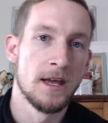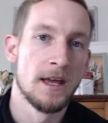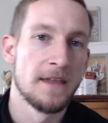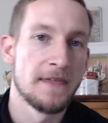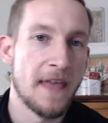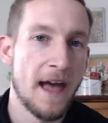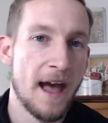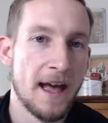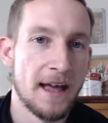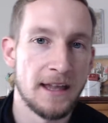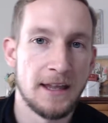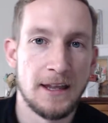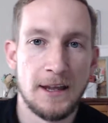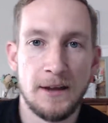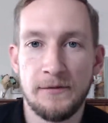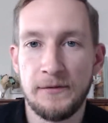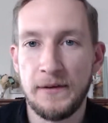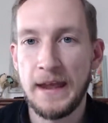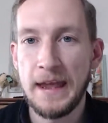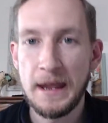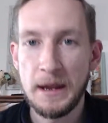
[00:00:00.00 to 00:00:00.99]
that,
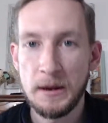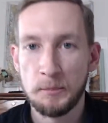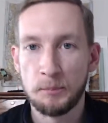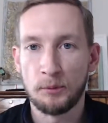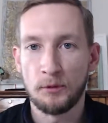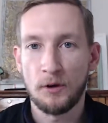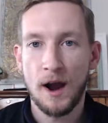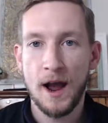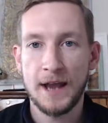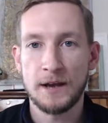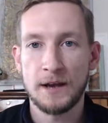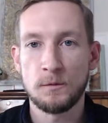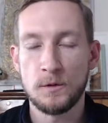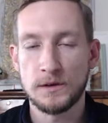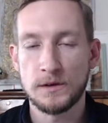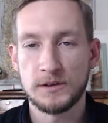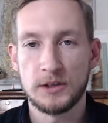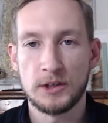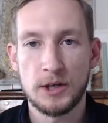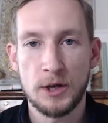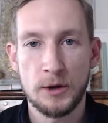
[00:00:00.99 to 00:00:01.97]
if a bride
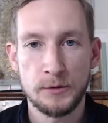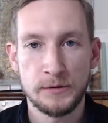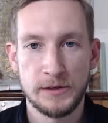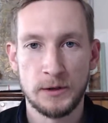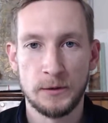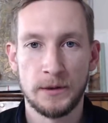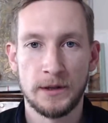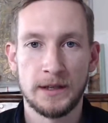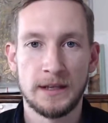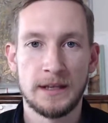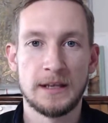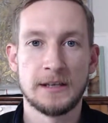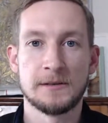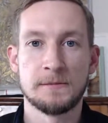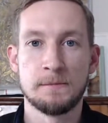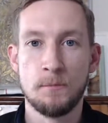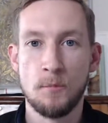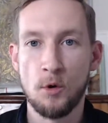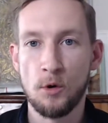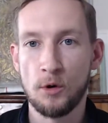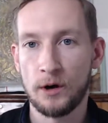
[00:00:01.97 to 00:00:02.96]
was to go to it, is
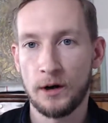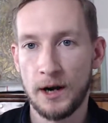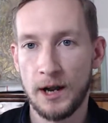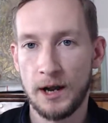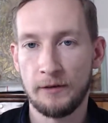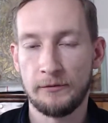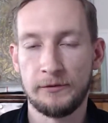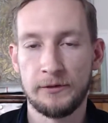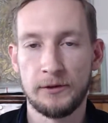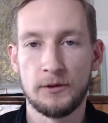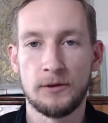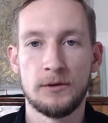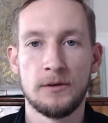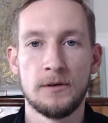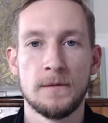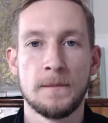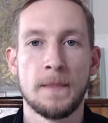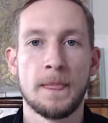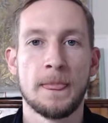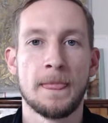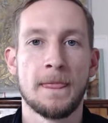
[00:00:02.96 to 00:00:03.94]
more helpful
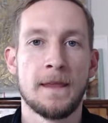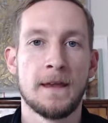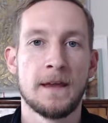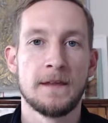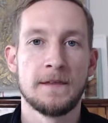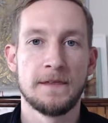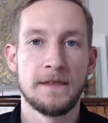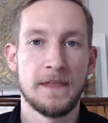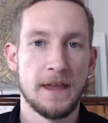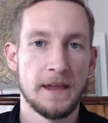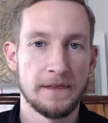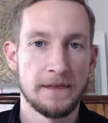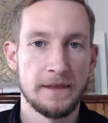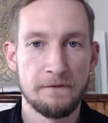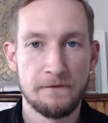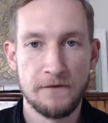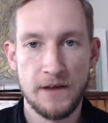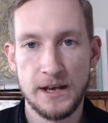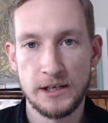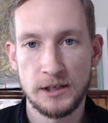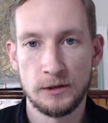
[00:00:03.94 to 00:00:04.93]
than the
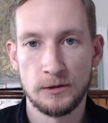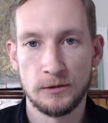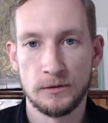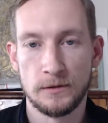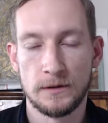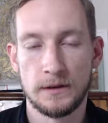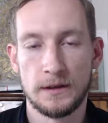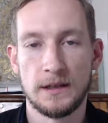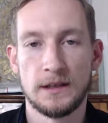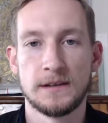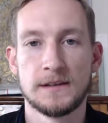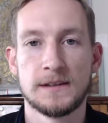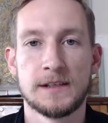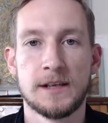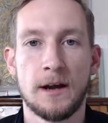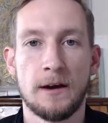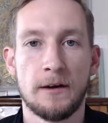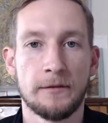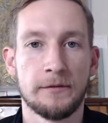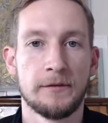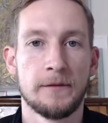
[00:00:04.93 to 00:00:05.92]
venue
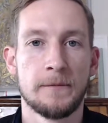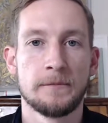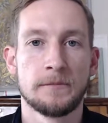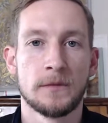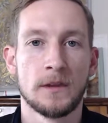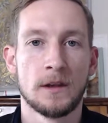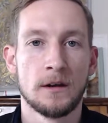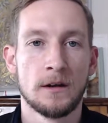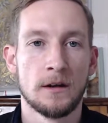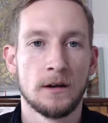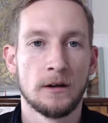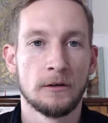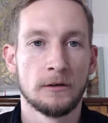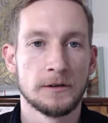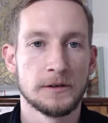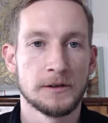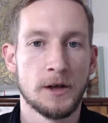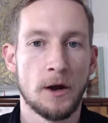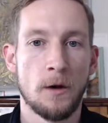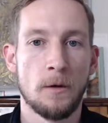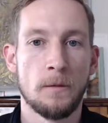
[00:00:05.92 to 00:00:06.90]
itself.
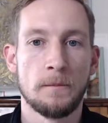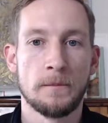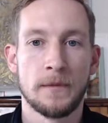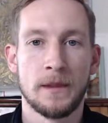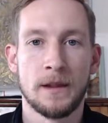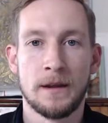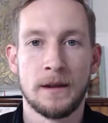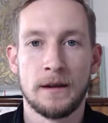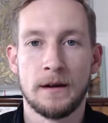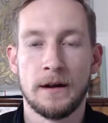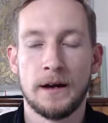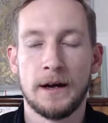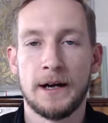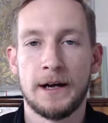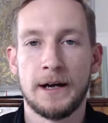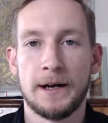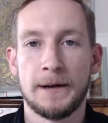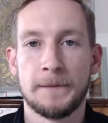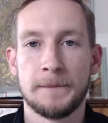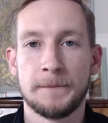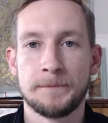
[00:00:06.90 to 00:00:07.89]
So,
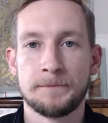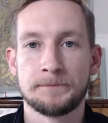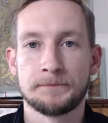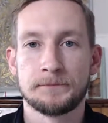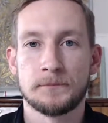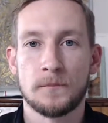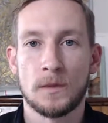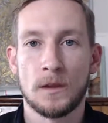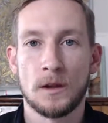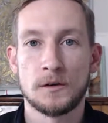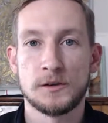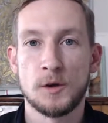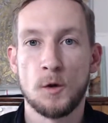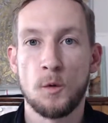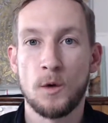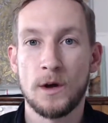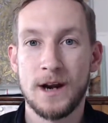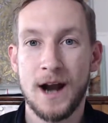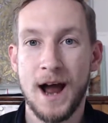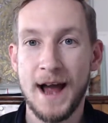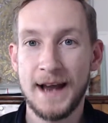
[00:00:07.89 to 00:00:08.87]
so
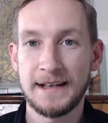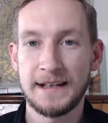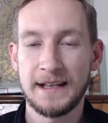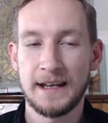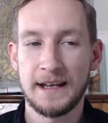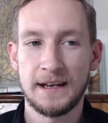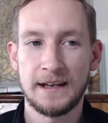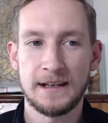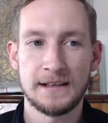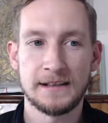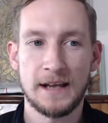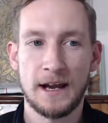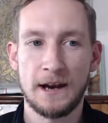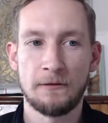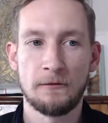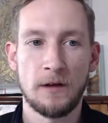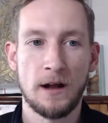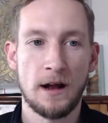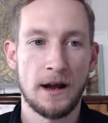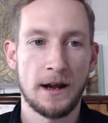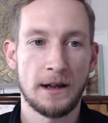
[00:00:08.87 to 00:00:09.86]
what I did is
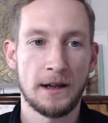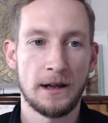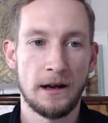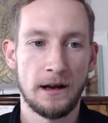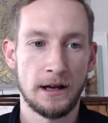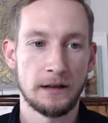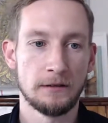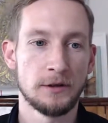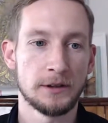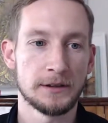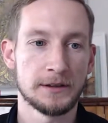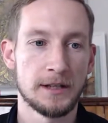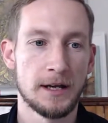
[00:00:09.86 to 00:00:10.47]
I looked